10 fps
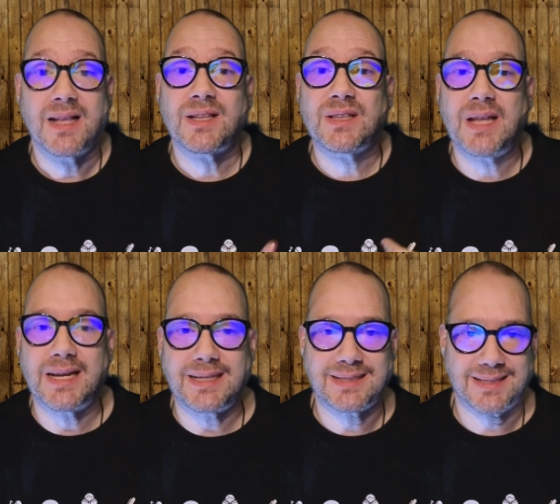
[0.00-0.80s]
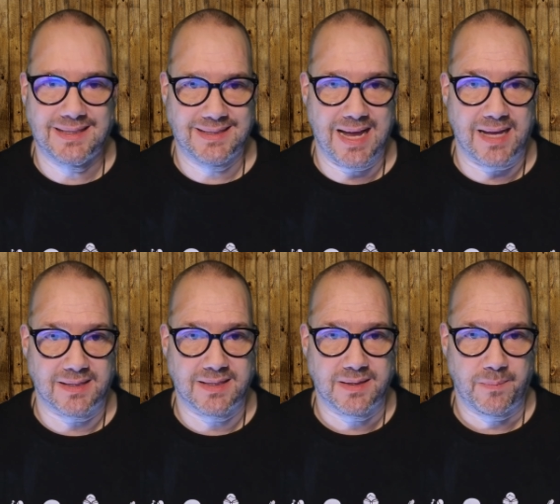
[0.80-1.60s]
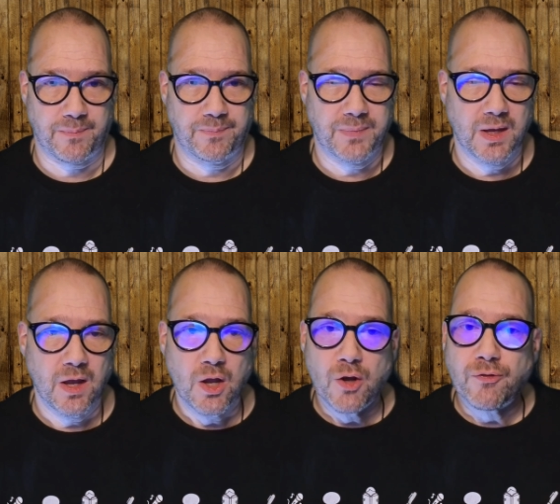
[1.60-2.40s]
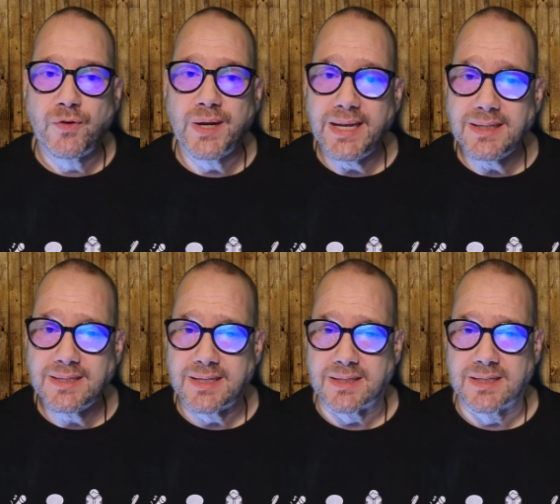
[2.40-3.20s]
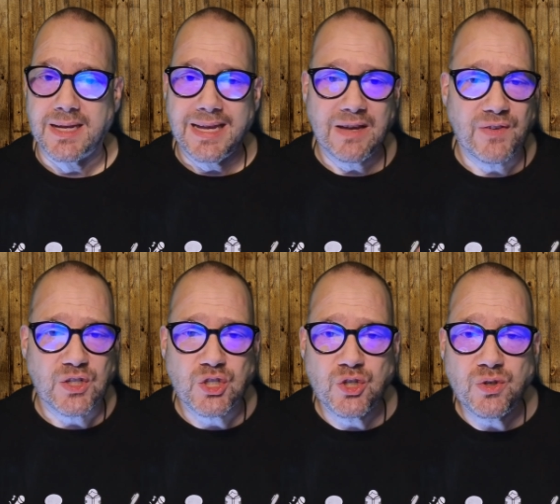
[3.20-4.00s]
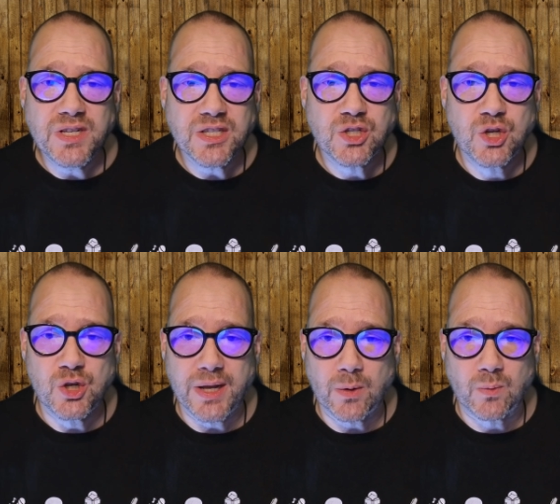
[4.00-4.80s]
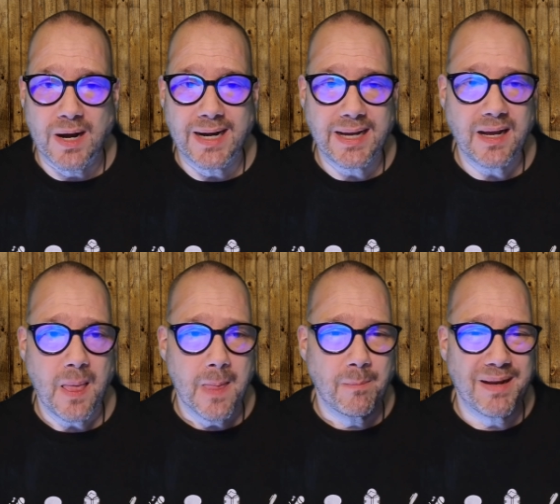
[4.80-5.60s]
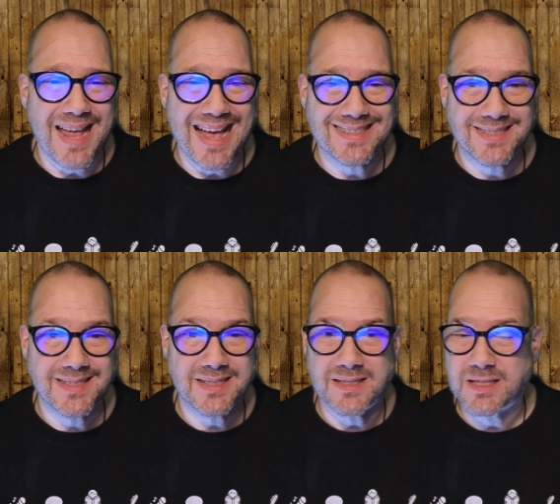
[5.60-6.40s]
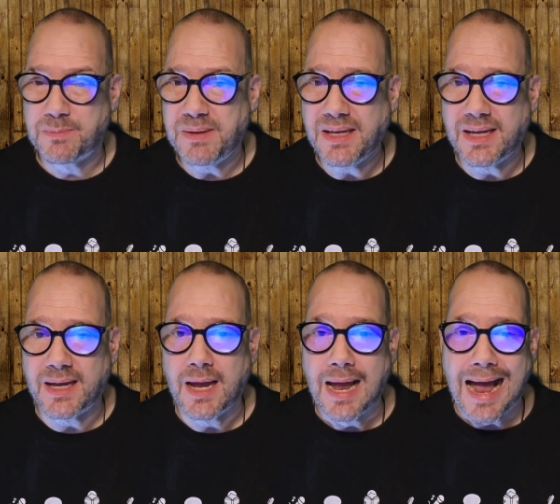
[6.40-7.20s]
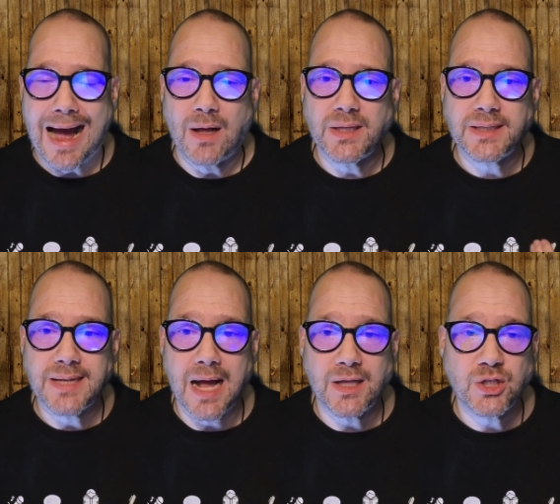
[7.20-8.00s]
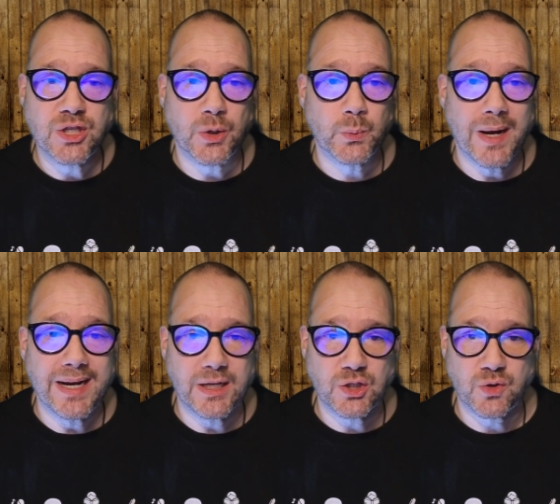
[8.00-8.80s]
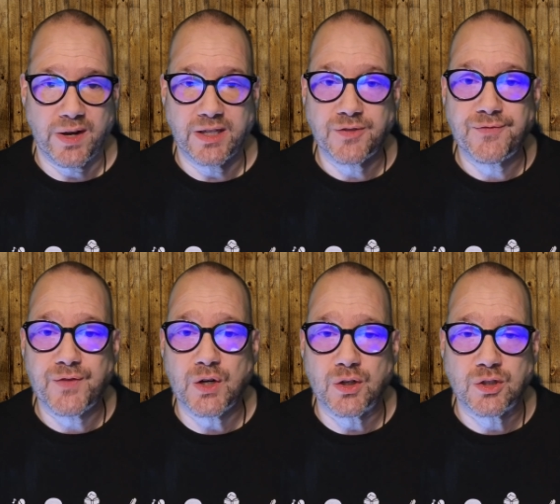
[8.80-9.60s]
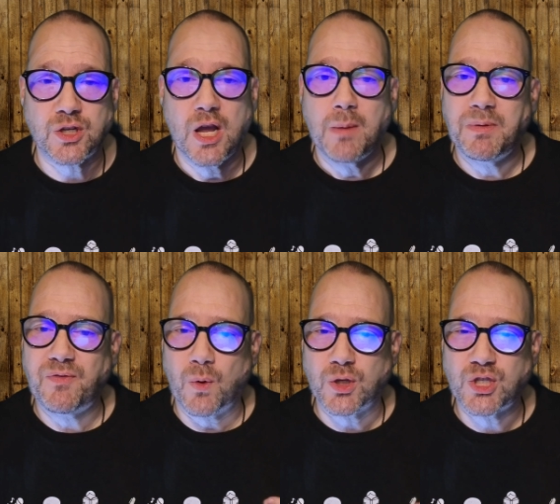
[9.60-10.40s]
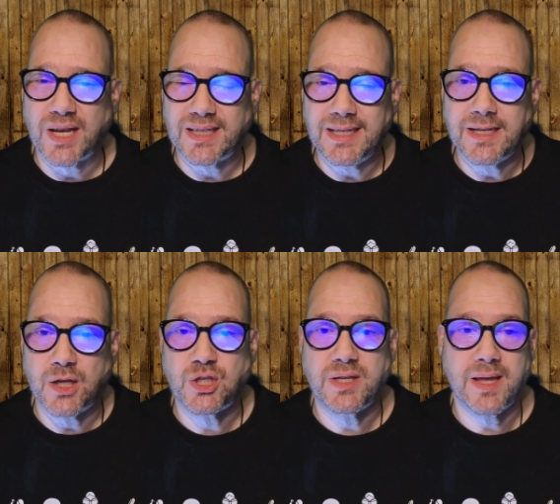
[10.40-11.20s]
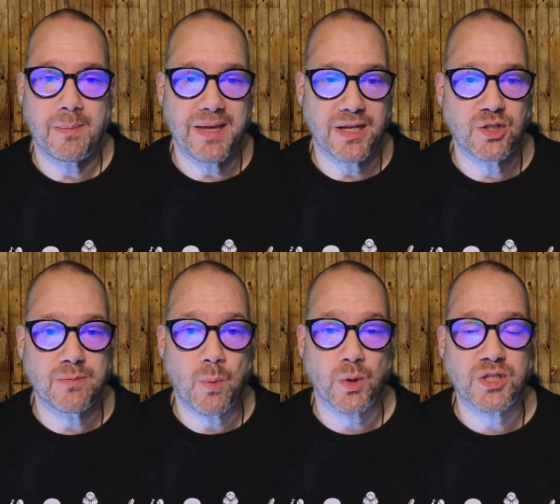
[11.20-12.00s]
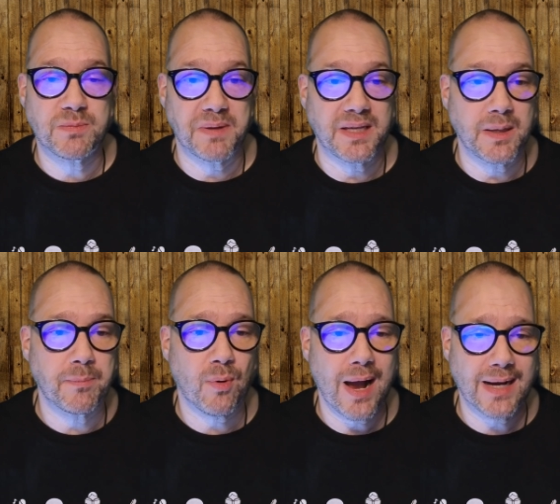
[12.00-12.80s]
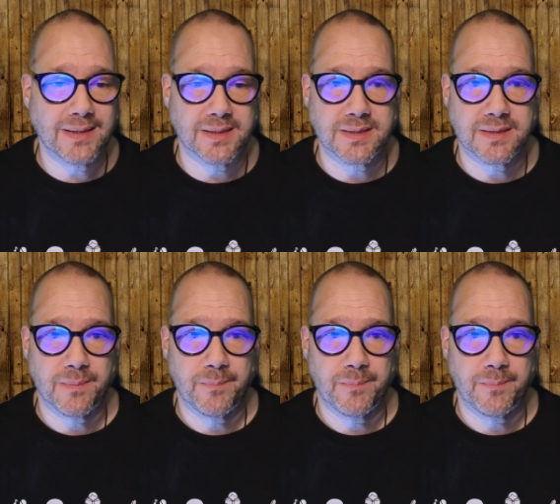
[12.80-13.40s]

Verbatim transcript: like success. For instance, if a student is good at writing but hesitant in speaking, I'll acknowledge their writing strengths first before gently nudging them into more speaking practice.